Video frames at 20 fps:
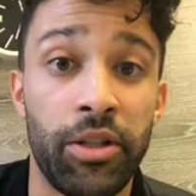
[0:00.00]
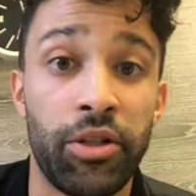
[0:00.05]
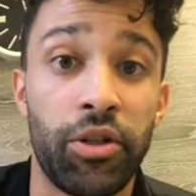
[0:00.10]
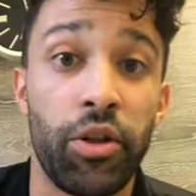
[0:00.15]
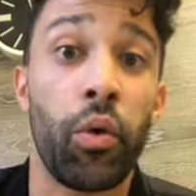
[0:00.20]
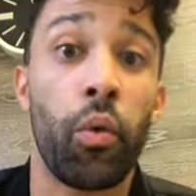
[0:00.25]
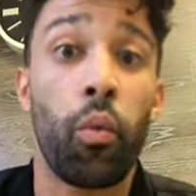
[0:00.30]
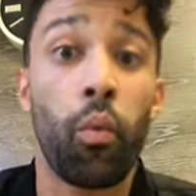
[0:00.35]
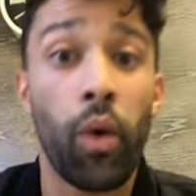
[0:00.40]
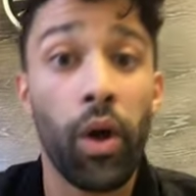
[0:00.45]

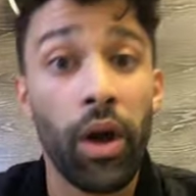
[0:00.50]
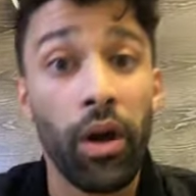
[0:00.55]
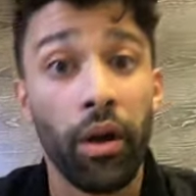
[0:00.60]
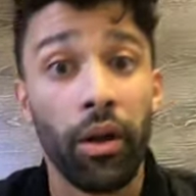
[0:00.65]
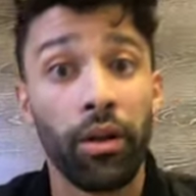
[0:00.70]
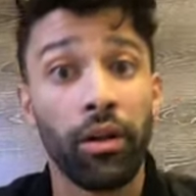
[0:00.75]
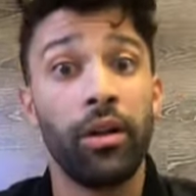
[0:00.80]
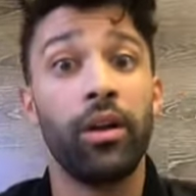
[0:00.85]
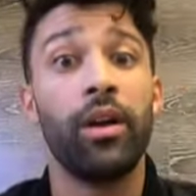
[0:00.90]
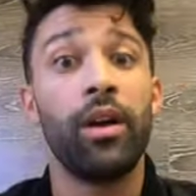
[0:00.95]
So the
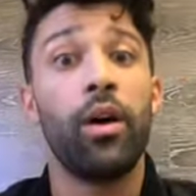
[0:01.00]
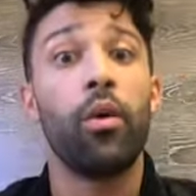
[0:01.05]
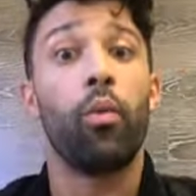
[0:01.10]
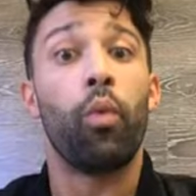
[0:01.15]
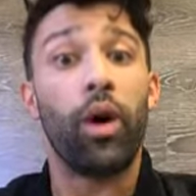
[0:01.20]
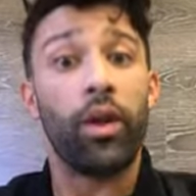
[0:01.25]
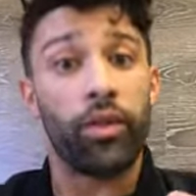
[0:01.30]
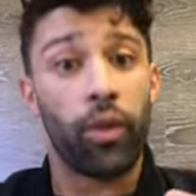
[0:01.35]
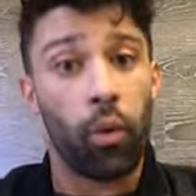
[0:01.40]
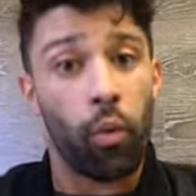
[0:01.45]
will,
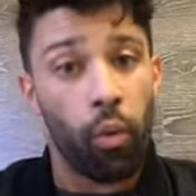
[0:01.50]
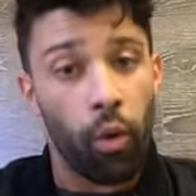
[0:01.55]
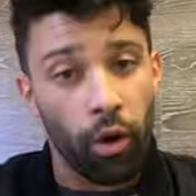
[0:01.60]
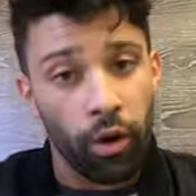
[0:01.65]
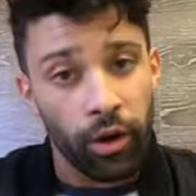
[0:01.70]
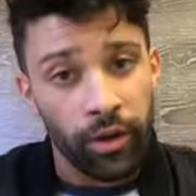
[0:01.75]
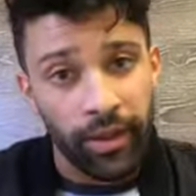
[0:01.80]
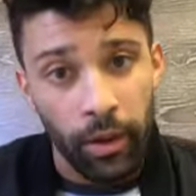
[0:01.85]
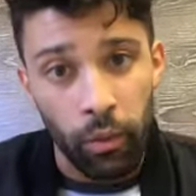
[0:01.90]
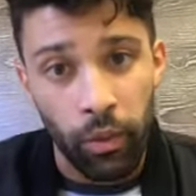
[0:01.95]
what the
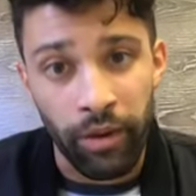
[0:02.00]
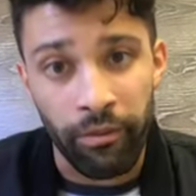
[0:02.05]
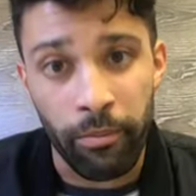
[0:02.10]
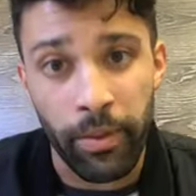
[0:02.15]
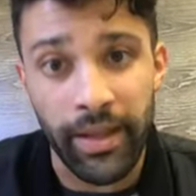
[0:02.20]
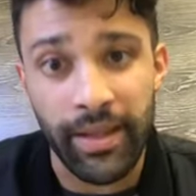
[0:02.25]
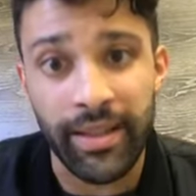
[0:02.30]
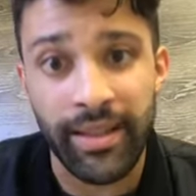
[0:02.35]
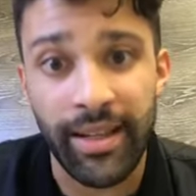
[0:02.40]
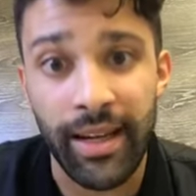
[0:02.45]
work that we've
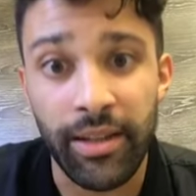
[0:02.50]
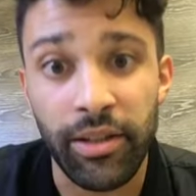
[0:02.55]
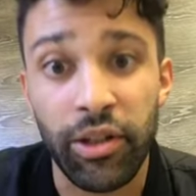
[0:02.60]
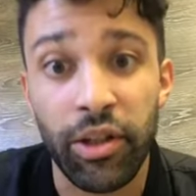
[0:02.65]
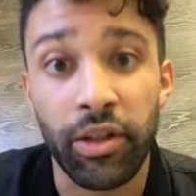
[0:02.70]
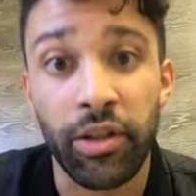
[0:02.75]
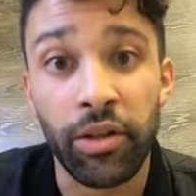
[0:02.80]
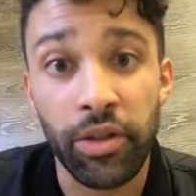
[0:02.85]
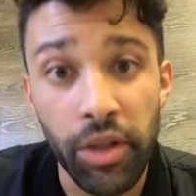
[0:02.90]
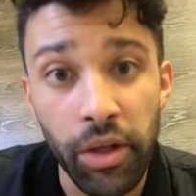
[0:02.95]
been sent
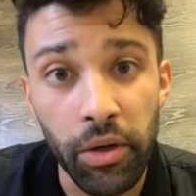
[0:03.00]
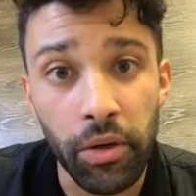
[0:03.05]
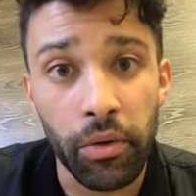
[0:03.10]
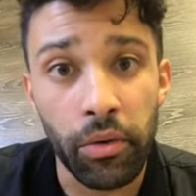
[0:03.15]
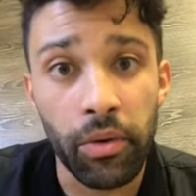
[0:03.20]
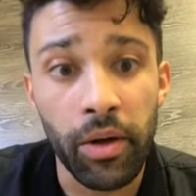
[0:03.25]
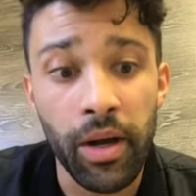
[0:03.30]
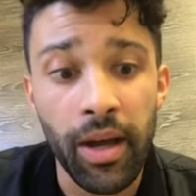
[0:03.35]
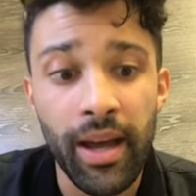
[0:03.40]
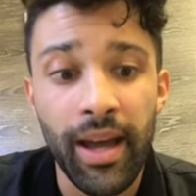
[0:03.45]
to
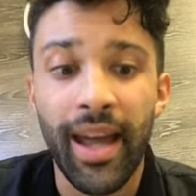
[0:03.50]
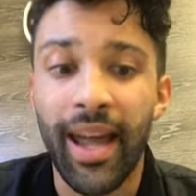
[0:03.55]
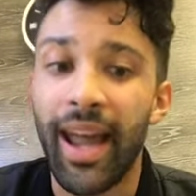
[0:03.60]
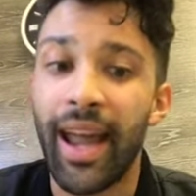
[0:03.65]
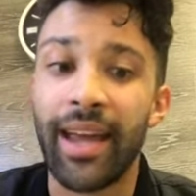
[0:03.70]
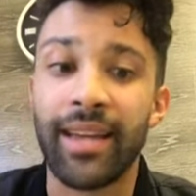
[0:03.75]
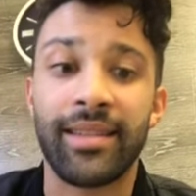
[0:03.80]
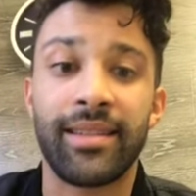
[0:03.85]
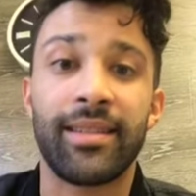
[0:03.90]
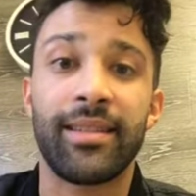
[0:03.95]
do
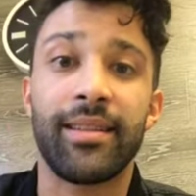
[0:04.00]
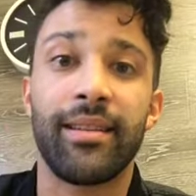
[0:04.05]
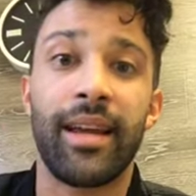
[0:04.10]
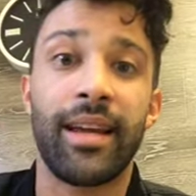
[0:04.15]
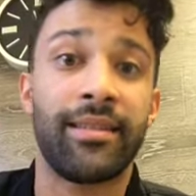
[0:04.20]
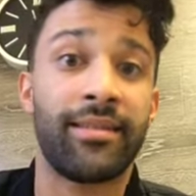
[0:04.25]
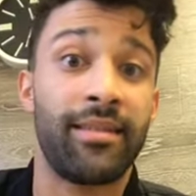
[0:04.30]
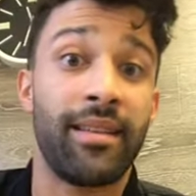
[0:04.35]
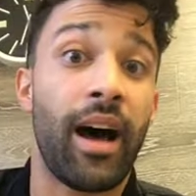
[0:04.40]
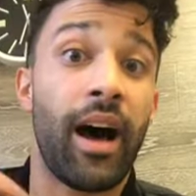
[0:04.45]
is
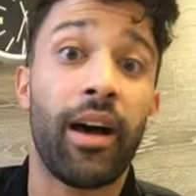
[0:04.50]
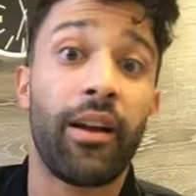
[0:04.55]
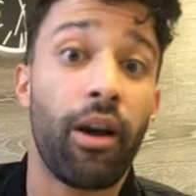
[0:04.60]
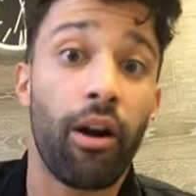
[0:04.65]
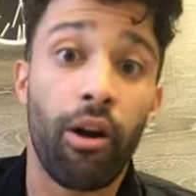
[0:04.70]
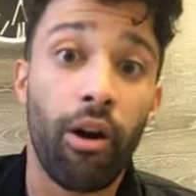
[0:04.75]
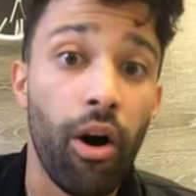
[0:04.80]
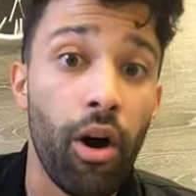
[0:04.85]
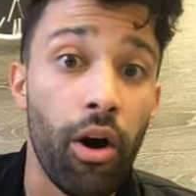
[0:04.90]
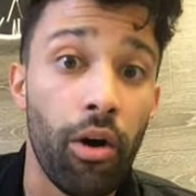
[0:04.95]
is not
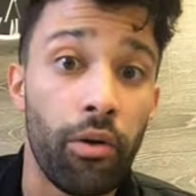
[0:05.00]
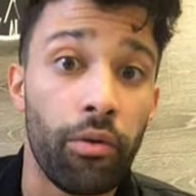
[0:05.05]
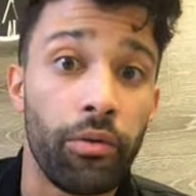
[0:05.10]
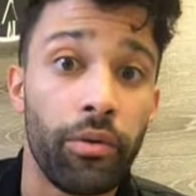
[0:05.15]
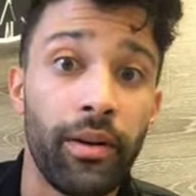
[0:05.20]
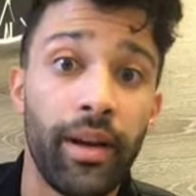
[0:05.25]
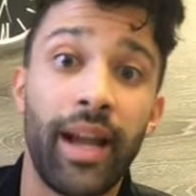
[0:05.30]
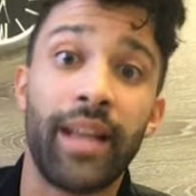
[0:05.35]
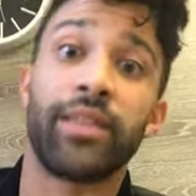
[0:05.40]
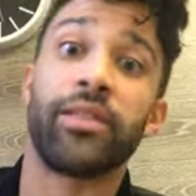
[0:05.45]
our
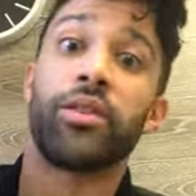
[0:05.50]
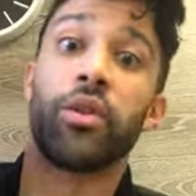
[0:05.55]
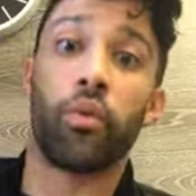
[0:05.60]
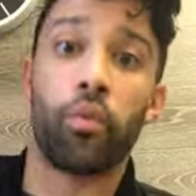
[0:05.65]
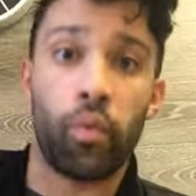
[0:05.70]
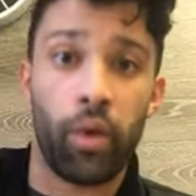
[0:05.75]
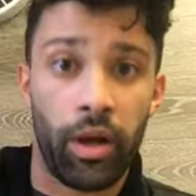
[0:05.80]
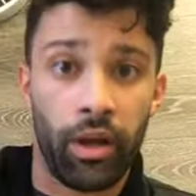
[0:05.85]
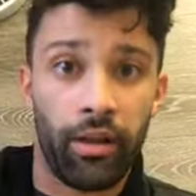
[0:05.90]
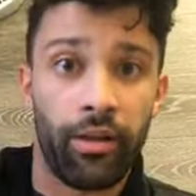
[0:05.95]
own it's the
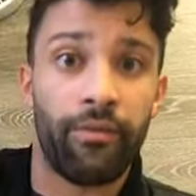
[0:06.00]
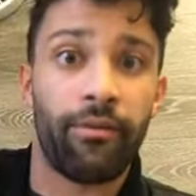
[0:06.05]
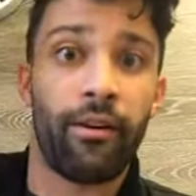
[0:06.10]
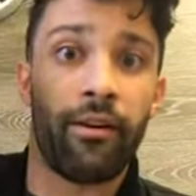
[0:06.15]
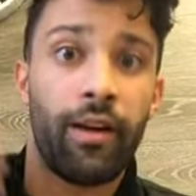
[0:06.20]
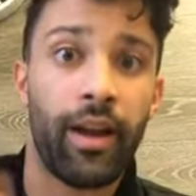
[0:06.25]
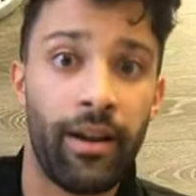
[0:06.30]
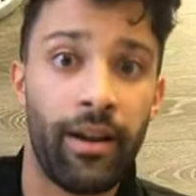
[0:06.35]
will of our